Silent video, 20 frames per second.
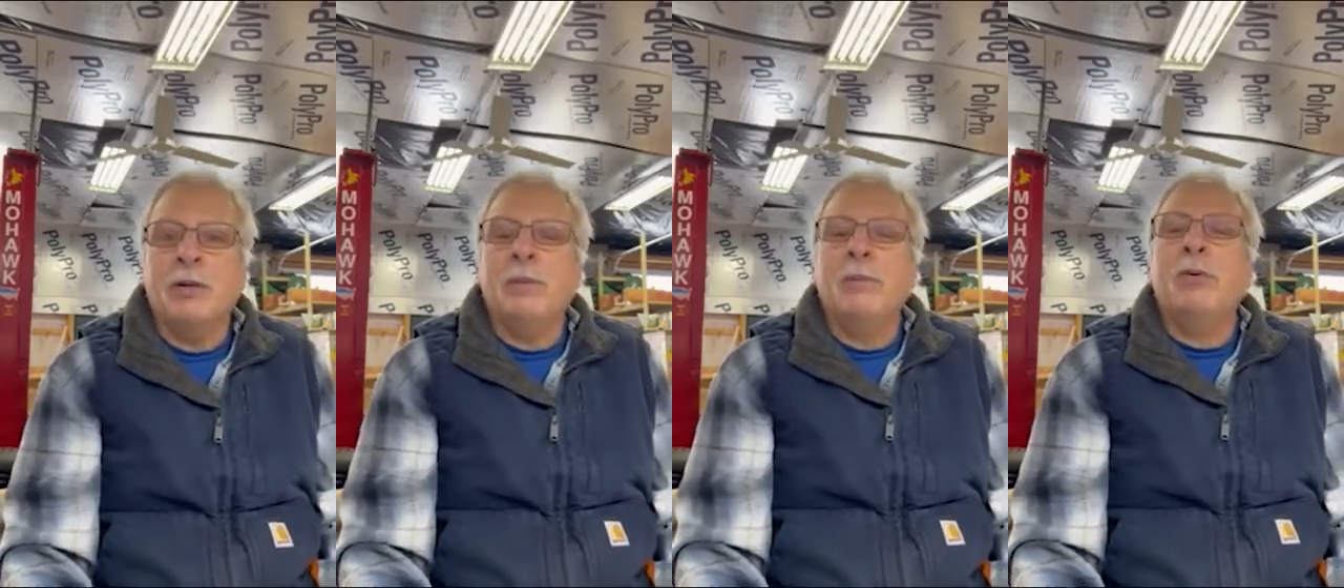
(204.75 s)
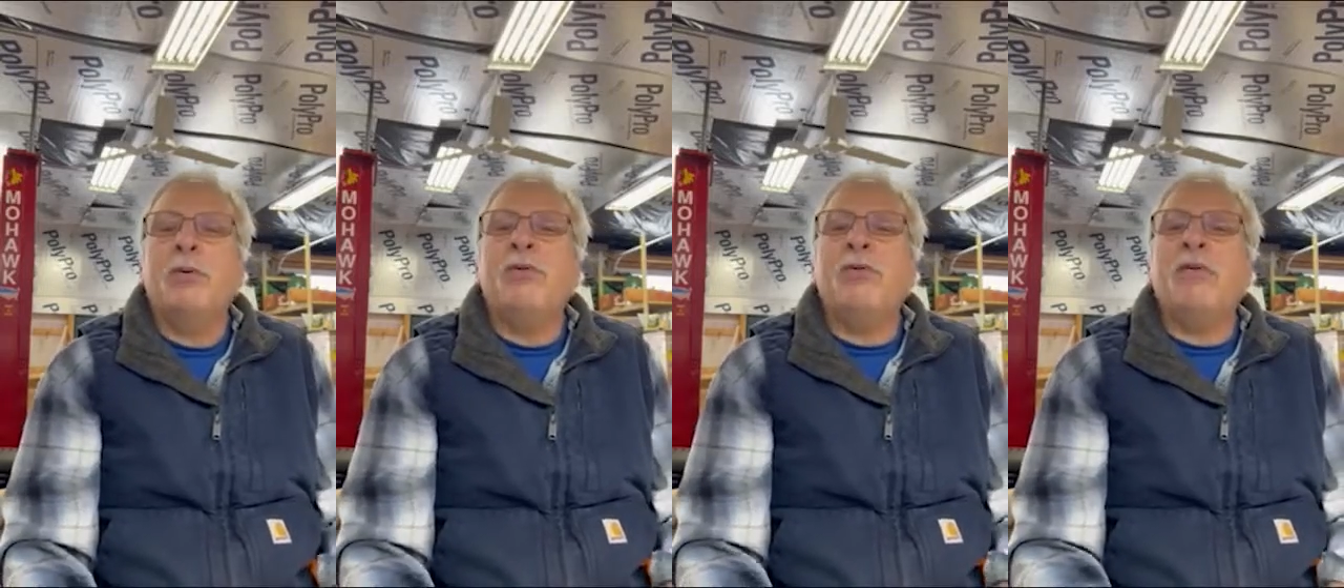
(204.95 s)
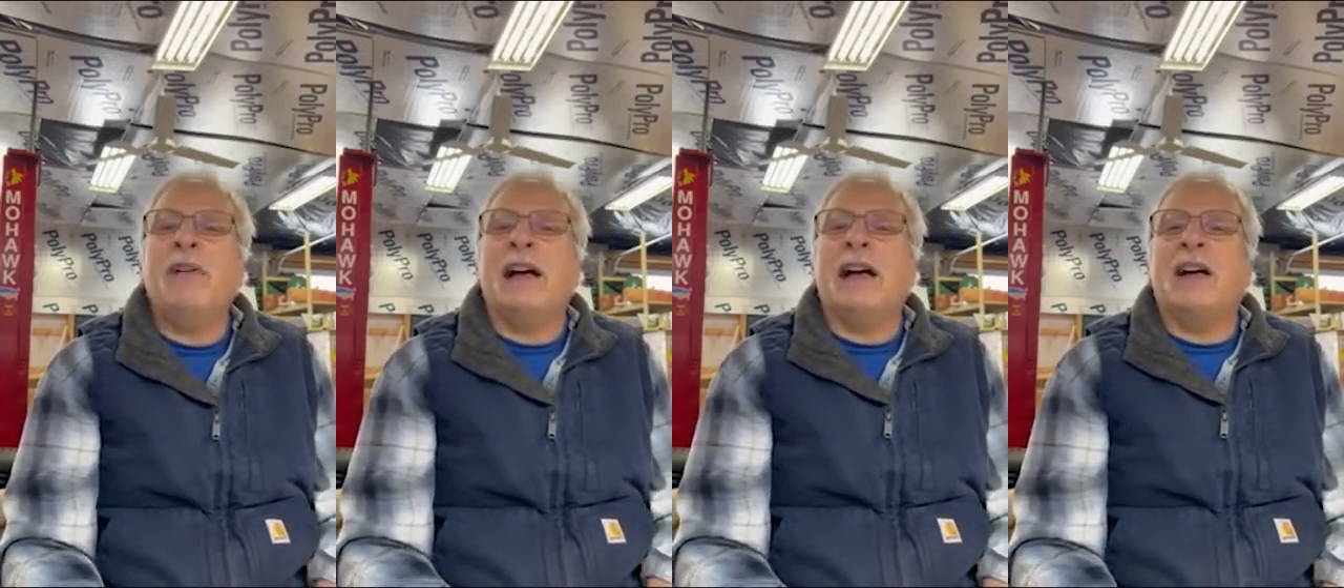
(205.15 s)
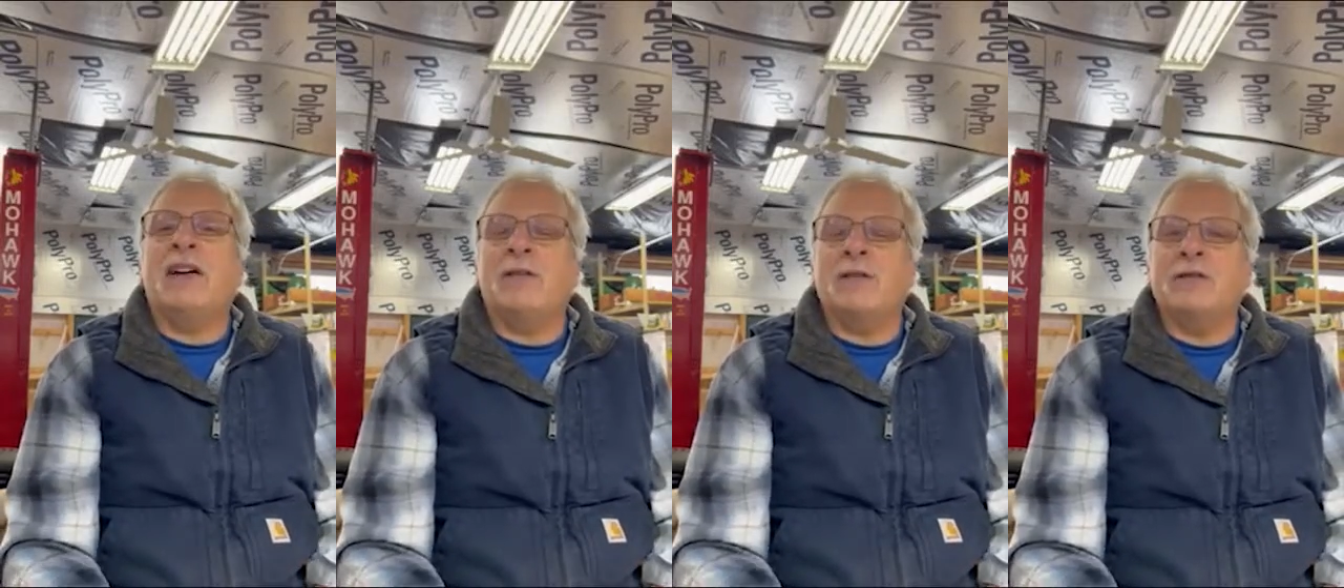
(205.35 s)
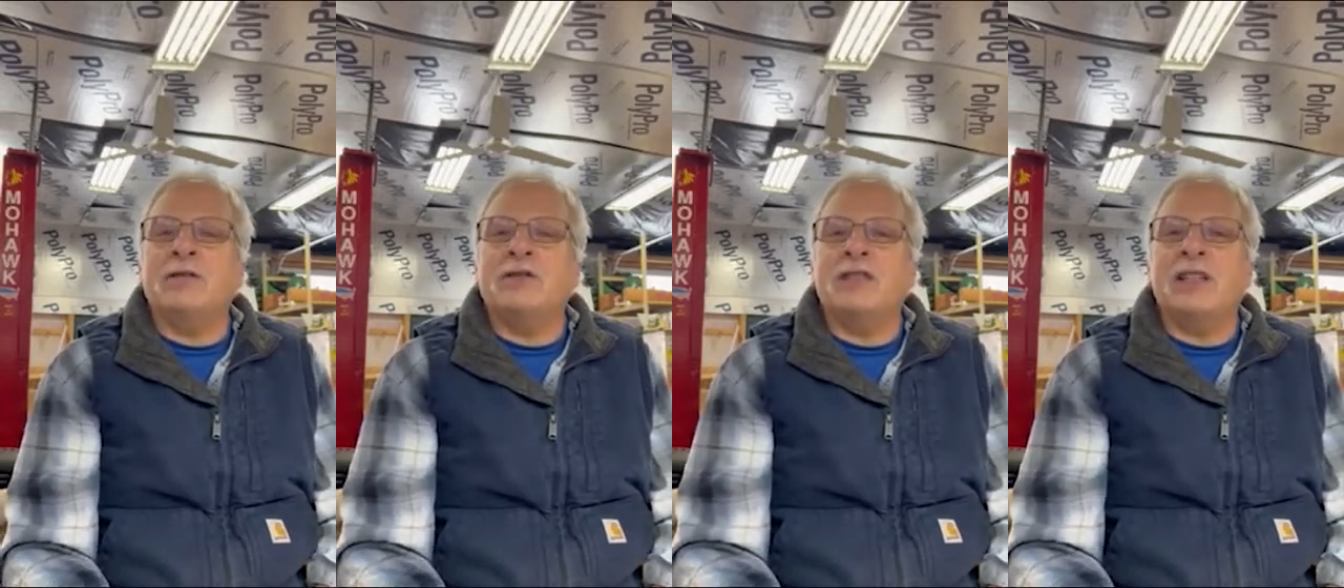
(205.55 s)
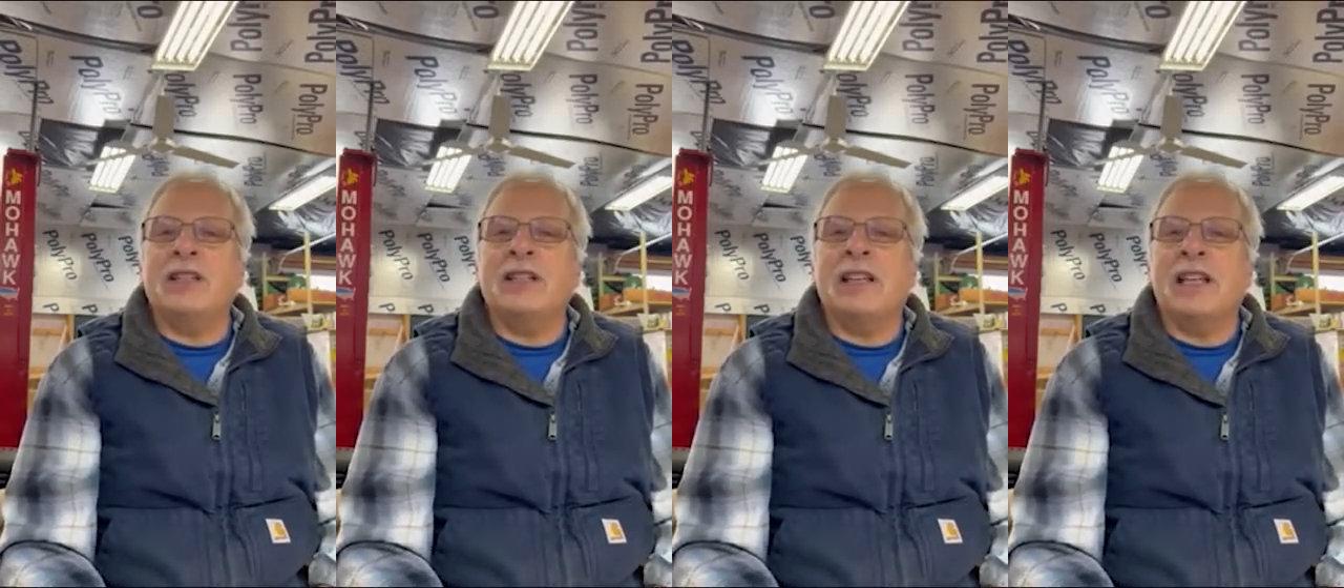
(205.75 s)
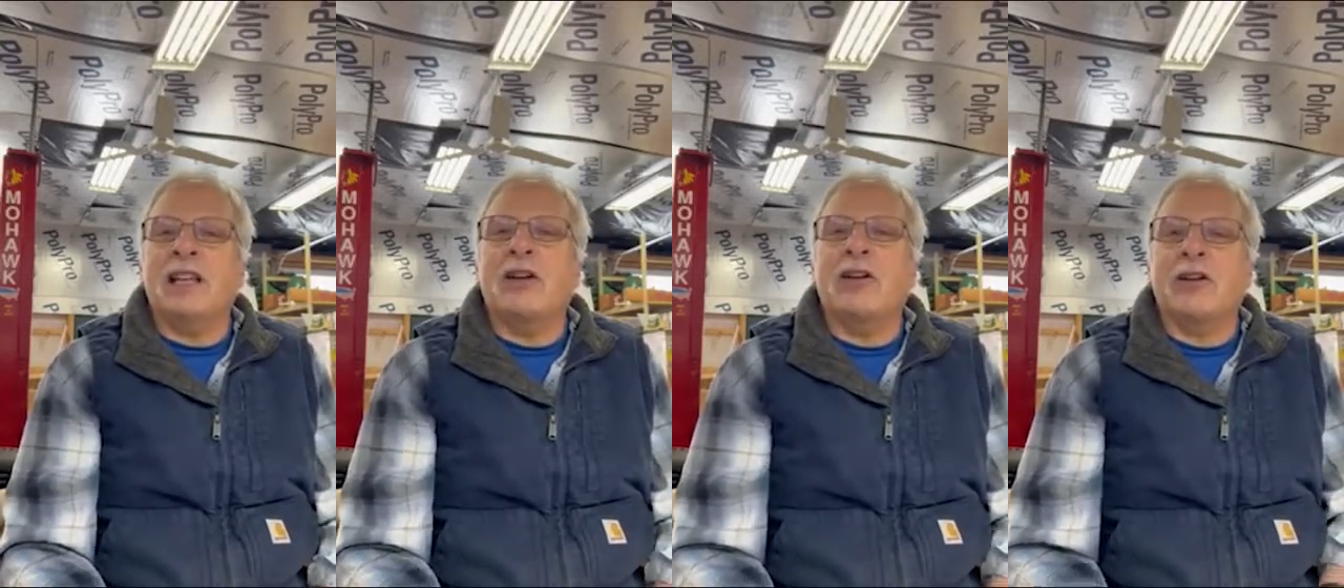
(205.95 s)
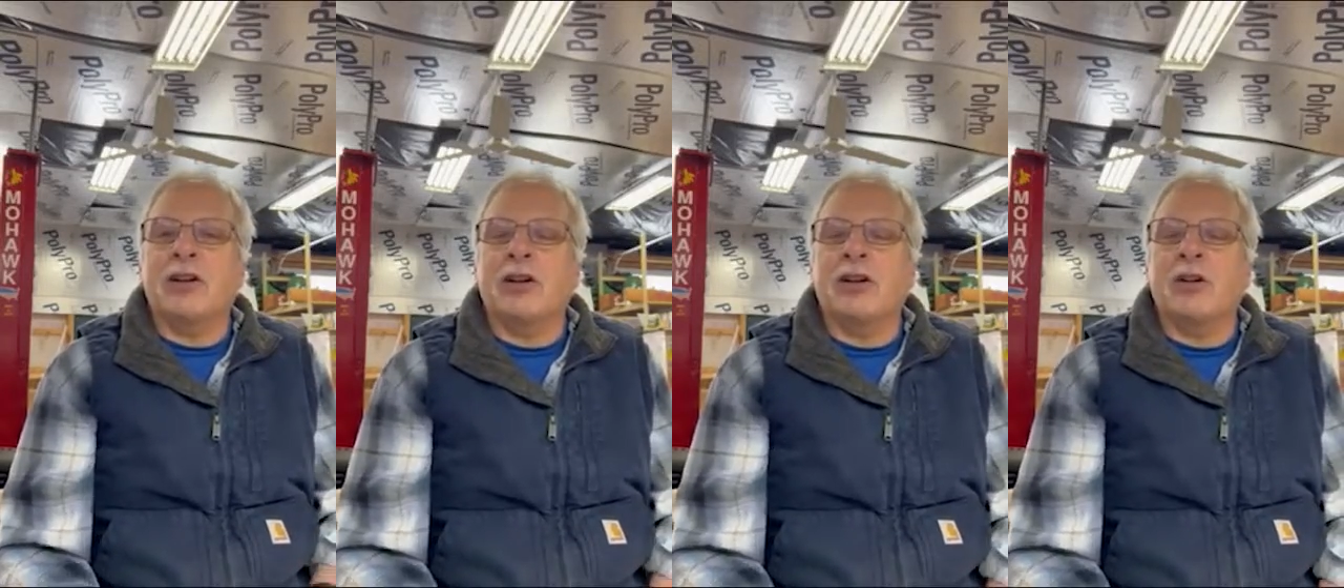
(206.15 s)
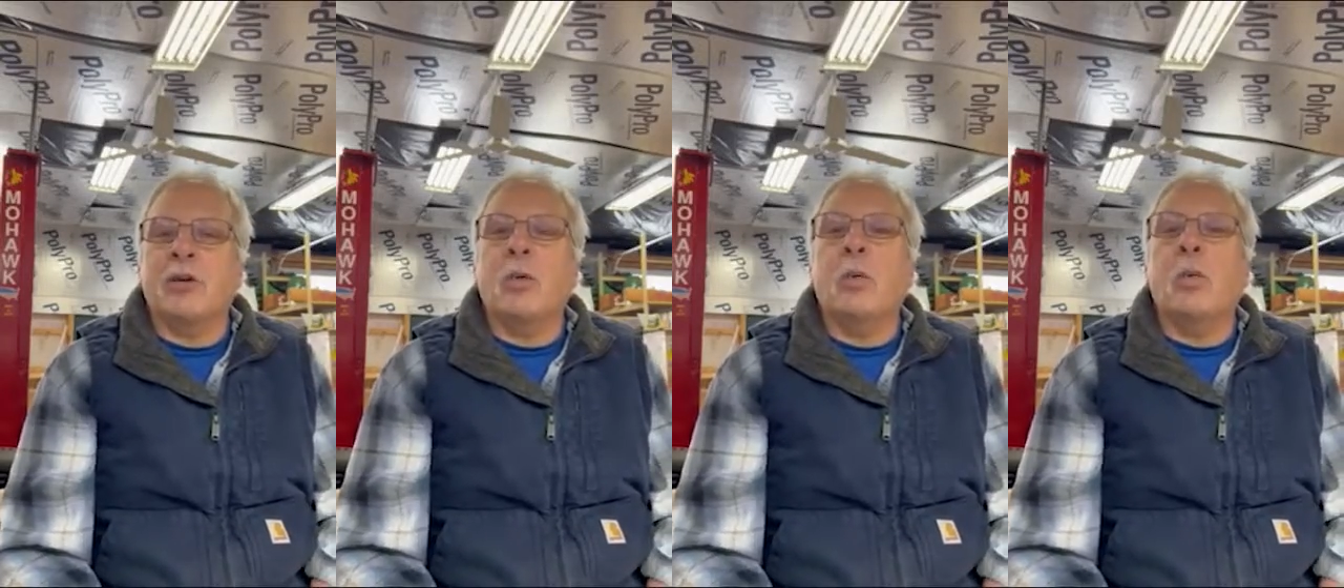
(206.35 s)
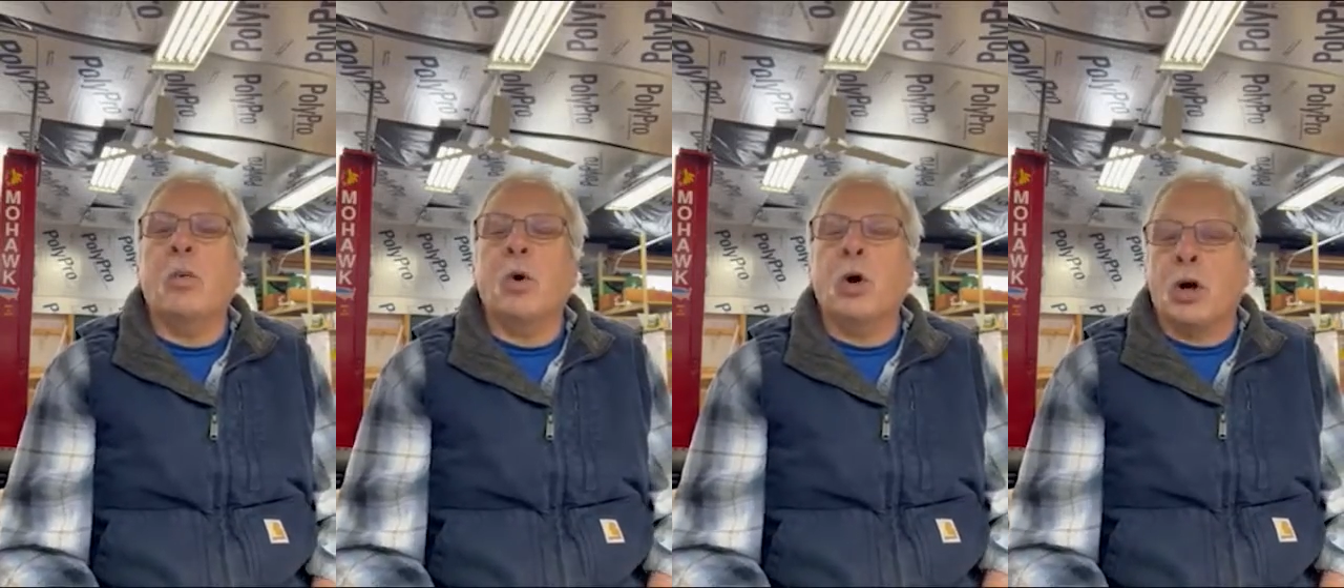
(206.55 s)
put valves in that are gonna
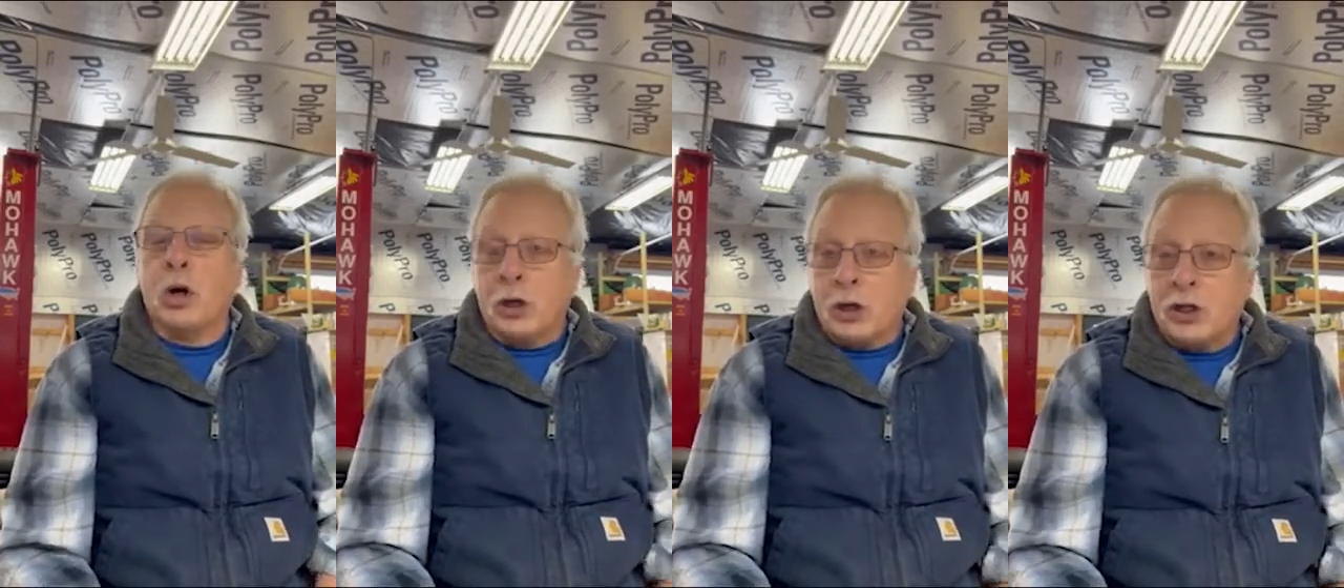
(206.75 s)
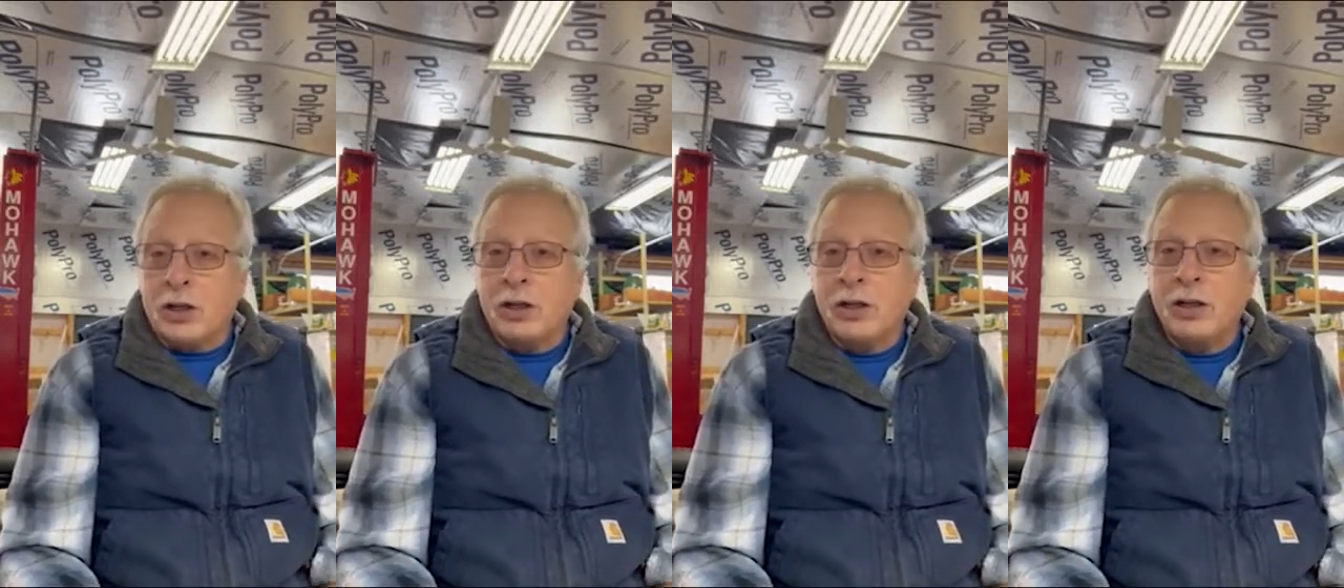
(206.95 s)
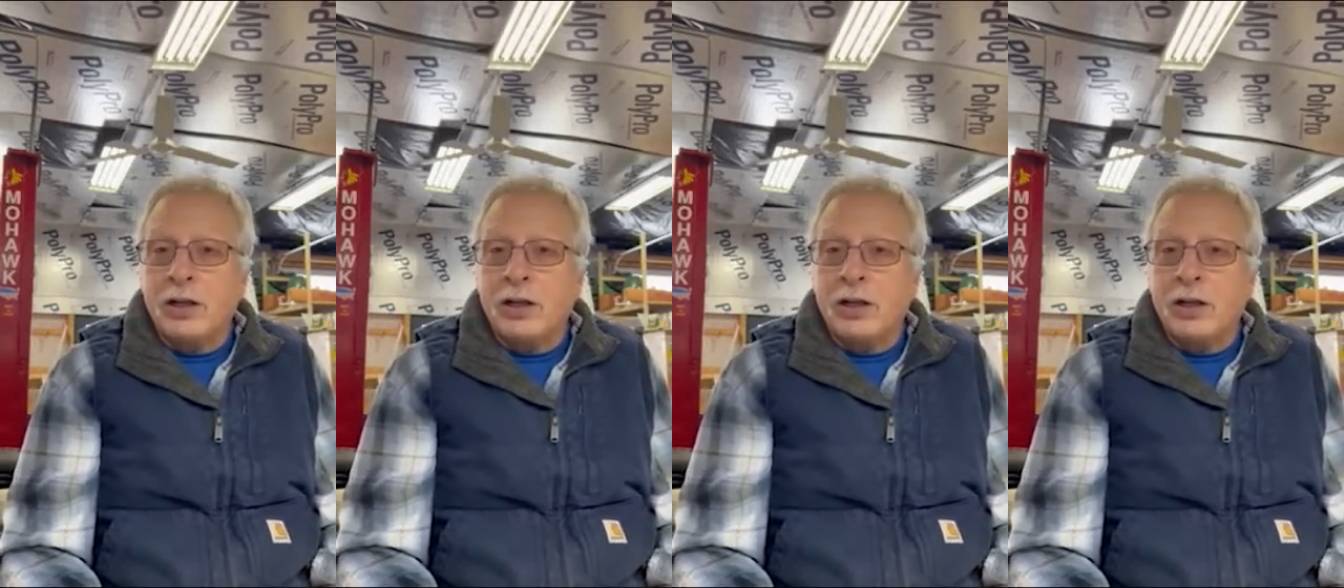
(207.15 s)
work